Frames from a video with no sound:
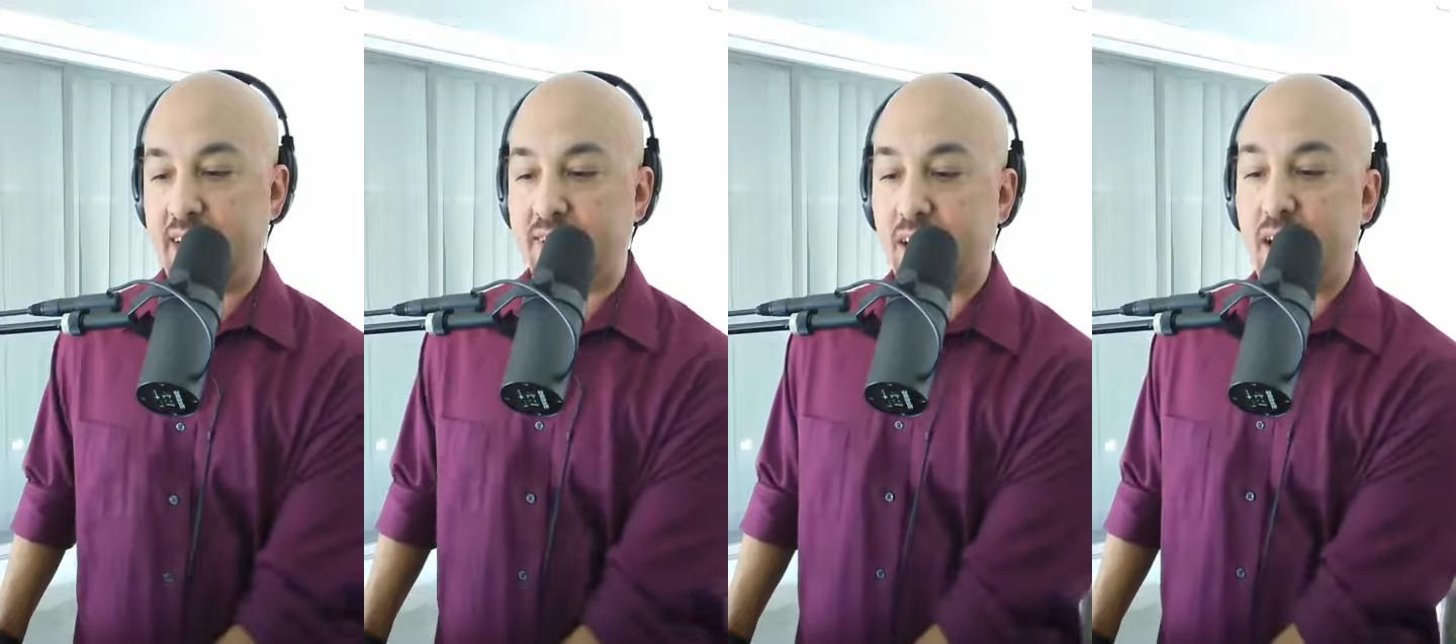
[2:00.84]

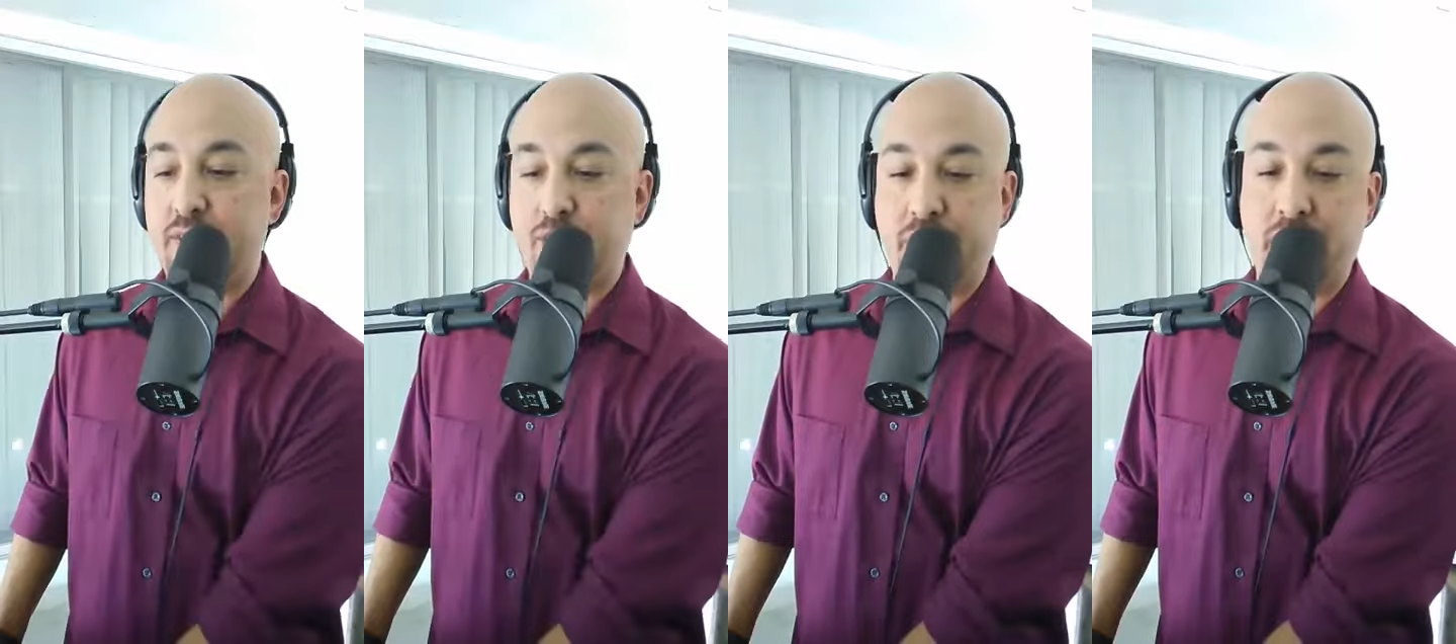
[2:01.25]

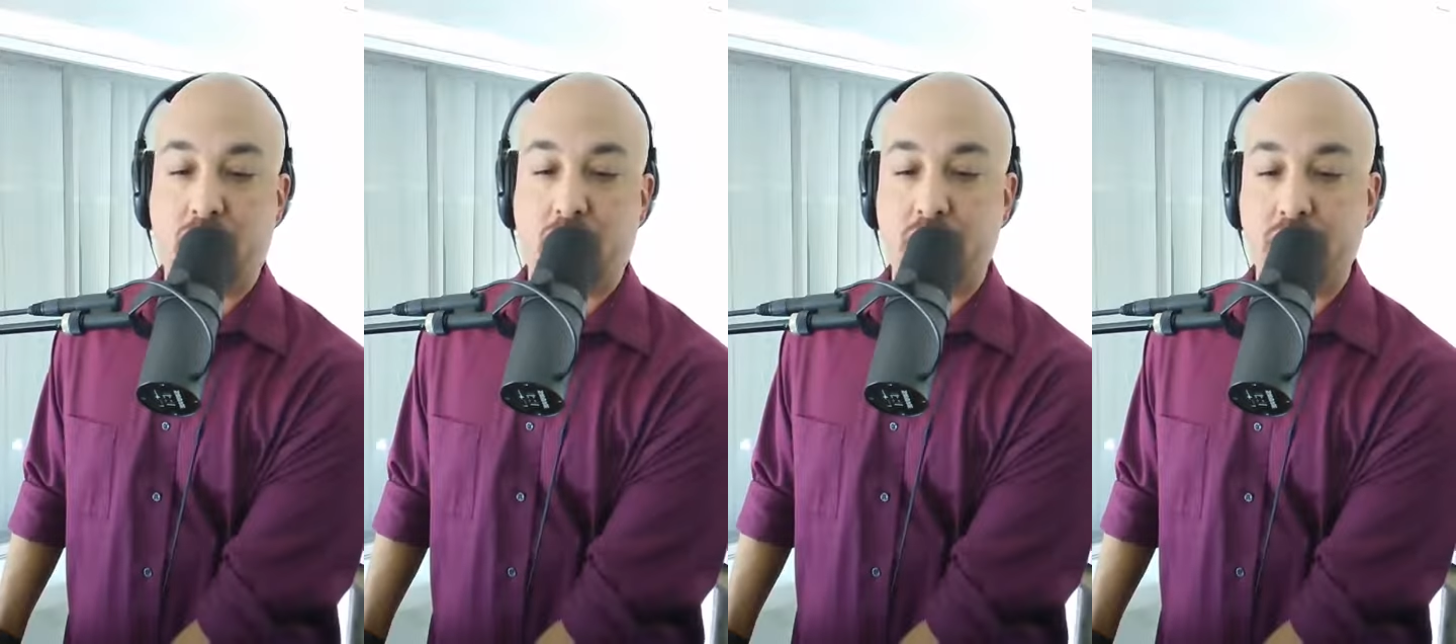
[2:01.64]
times we
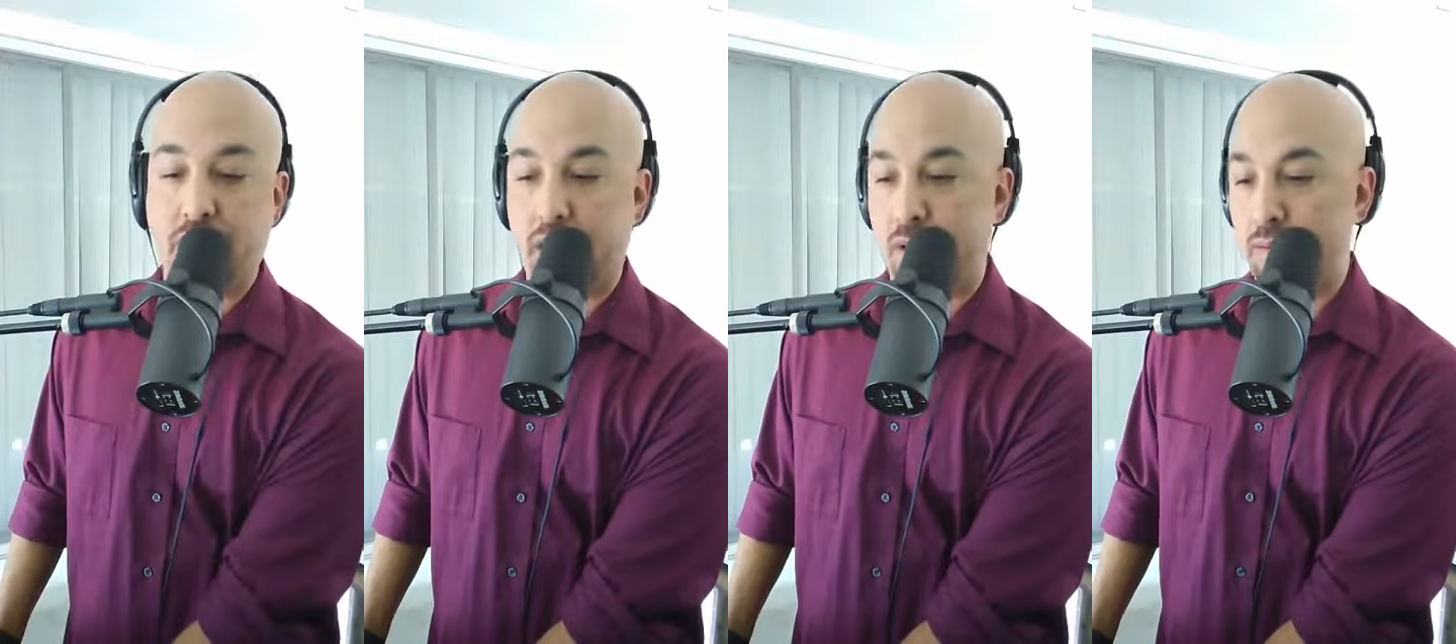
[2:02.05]
all
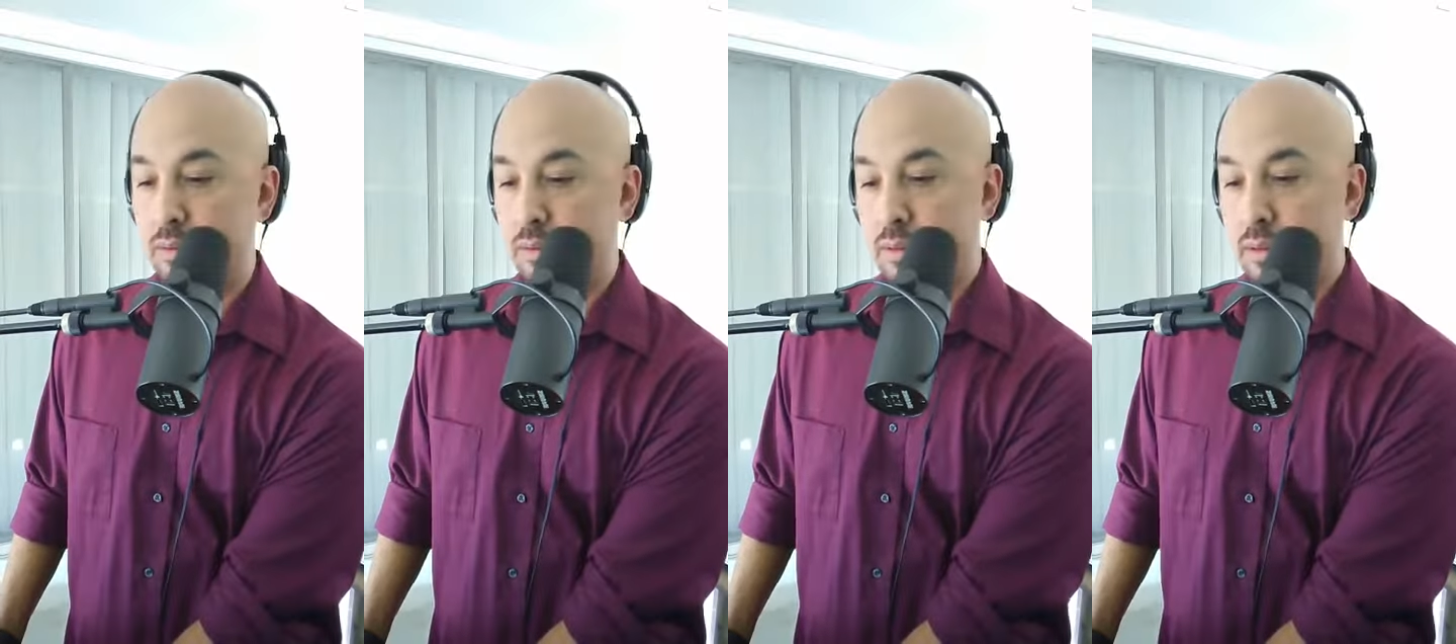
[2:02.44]
know
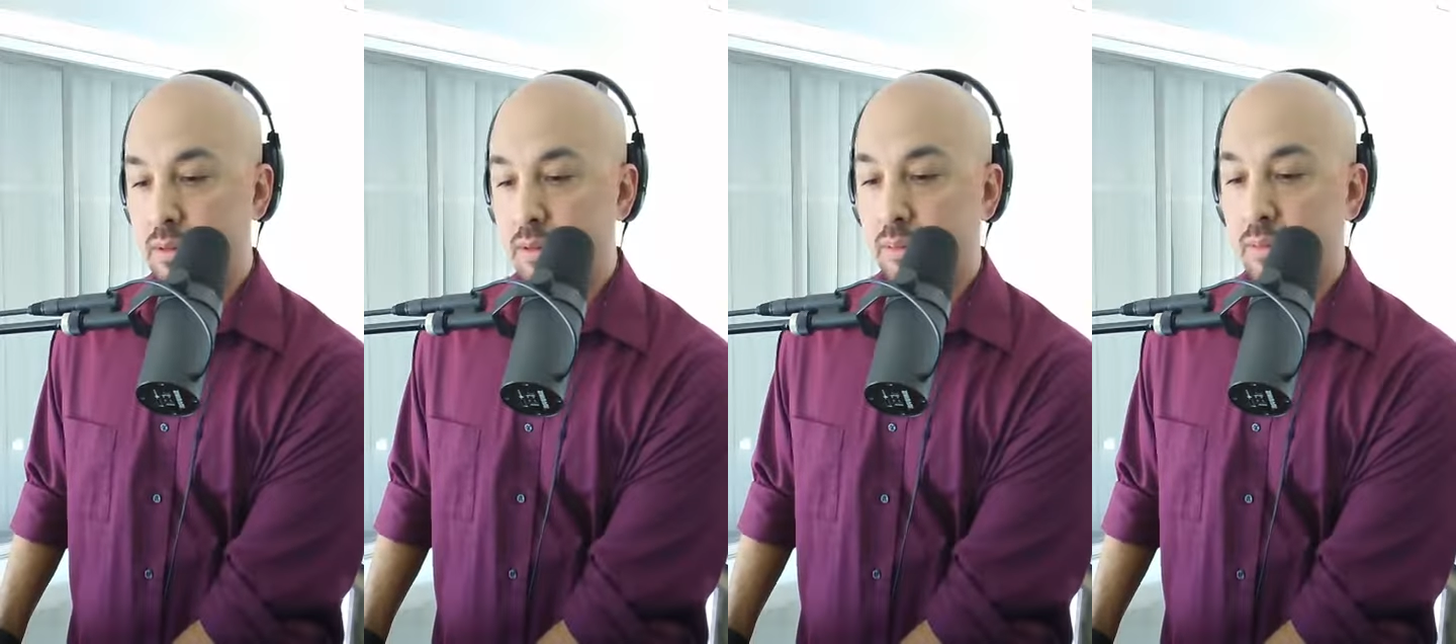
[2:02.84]

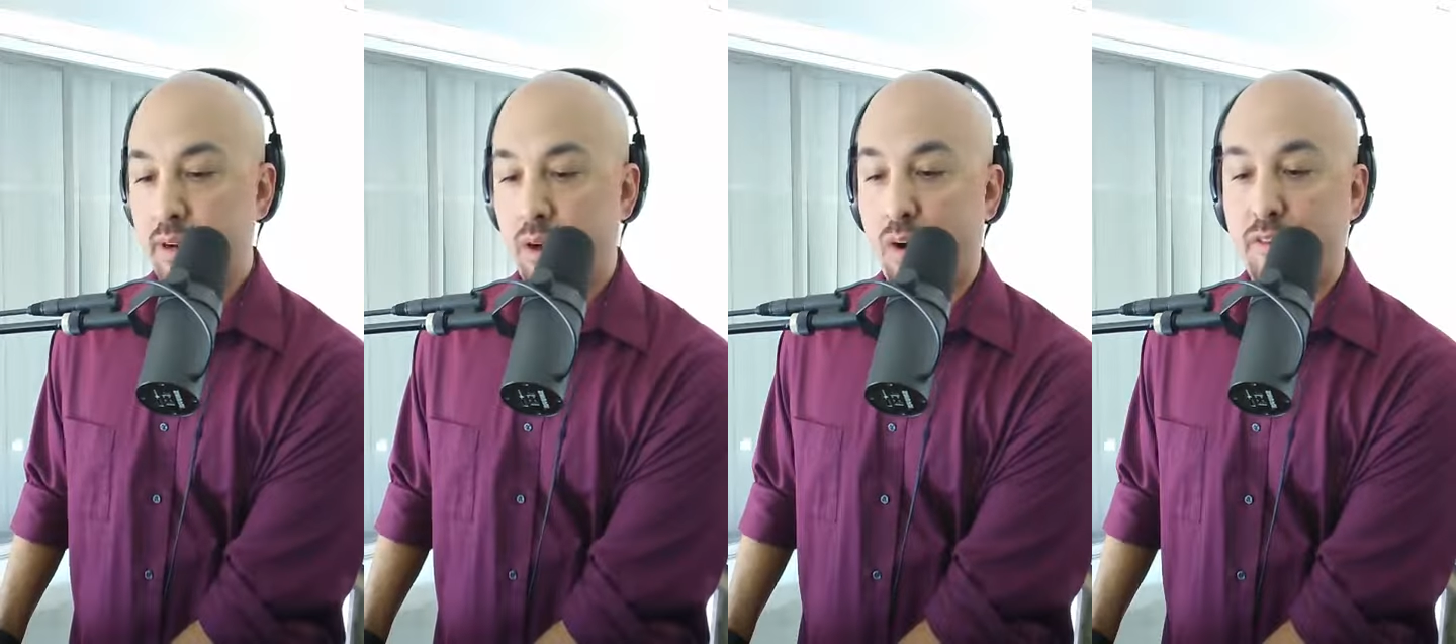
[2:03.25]

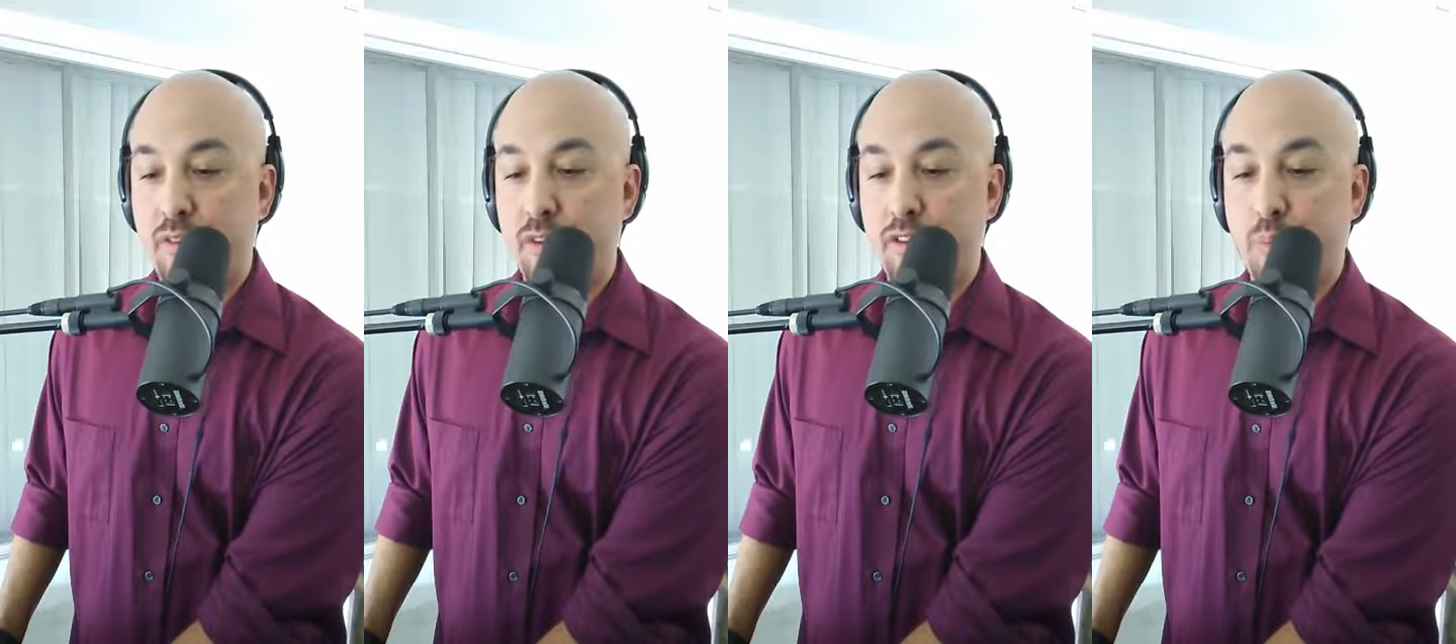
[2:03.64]
Regardless
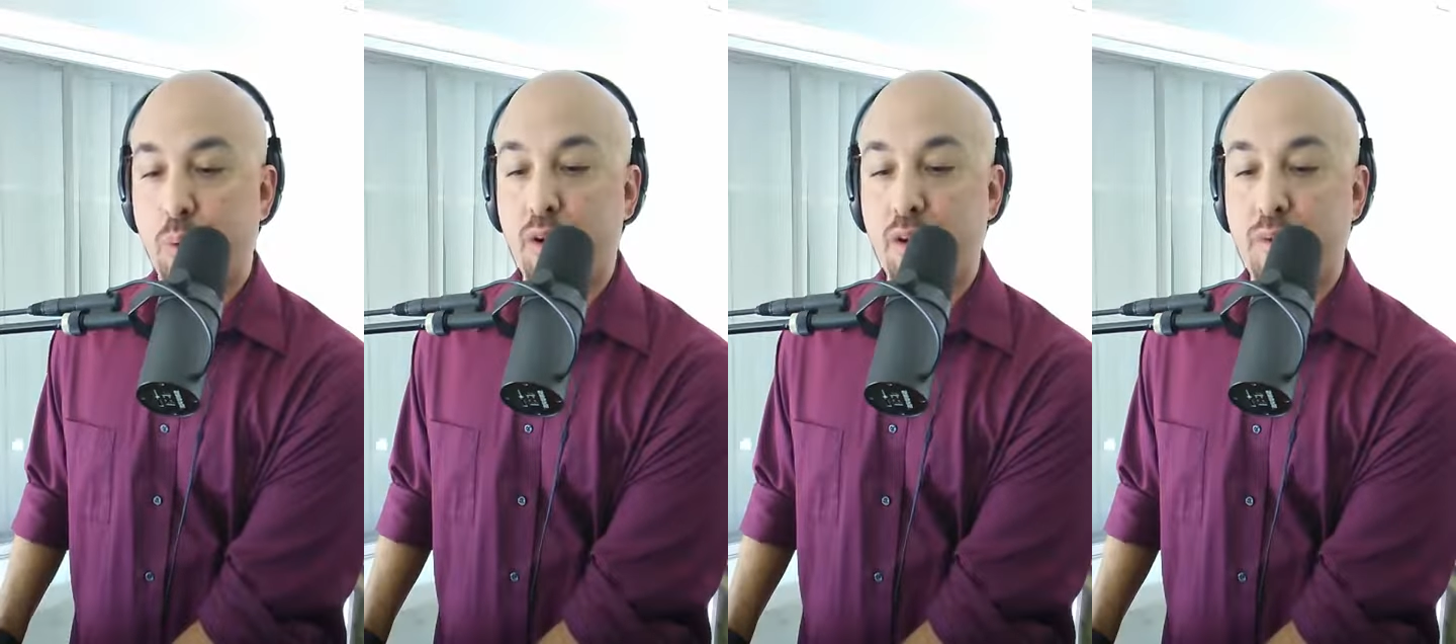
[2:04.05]
of what
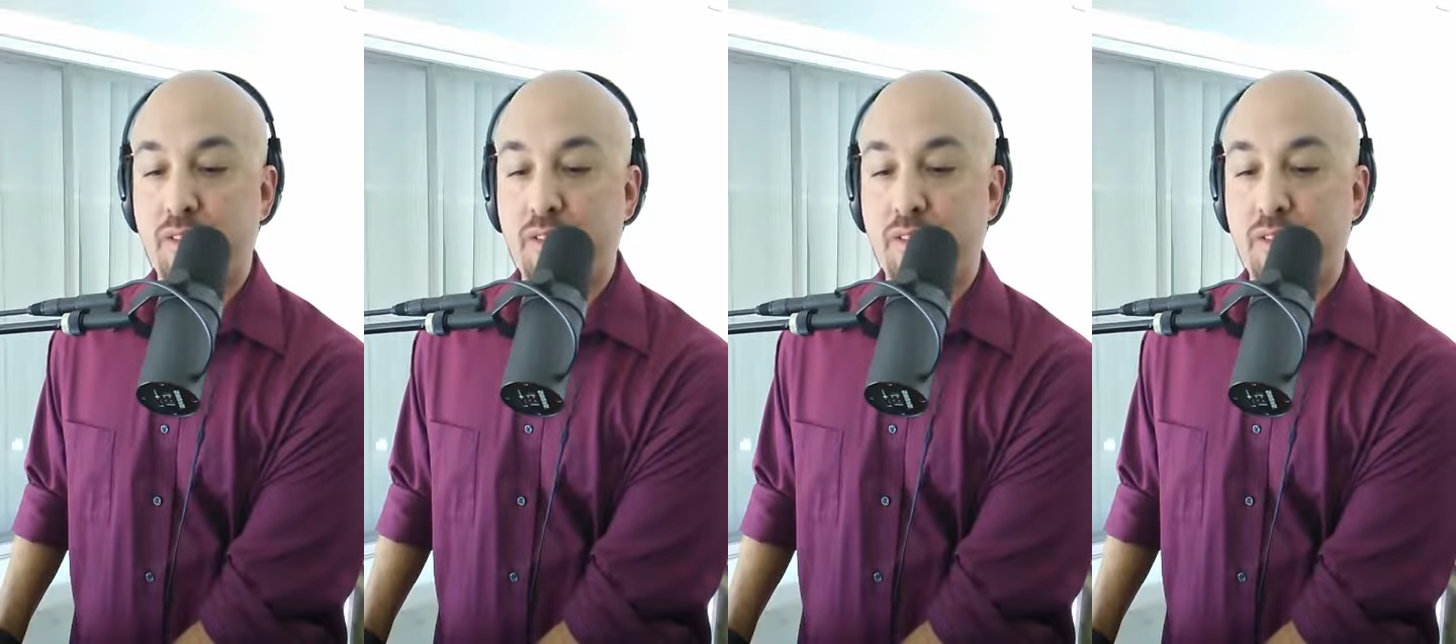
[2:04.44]
sport you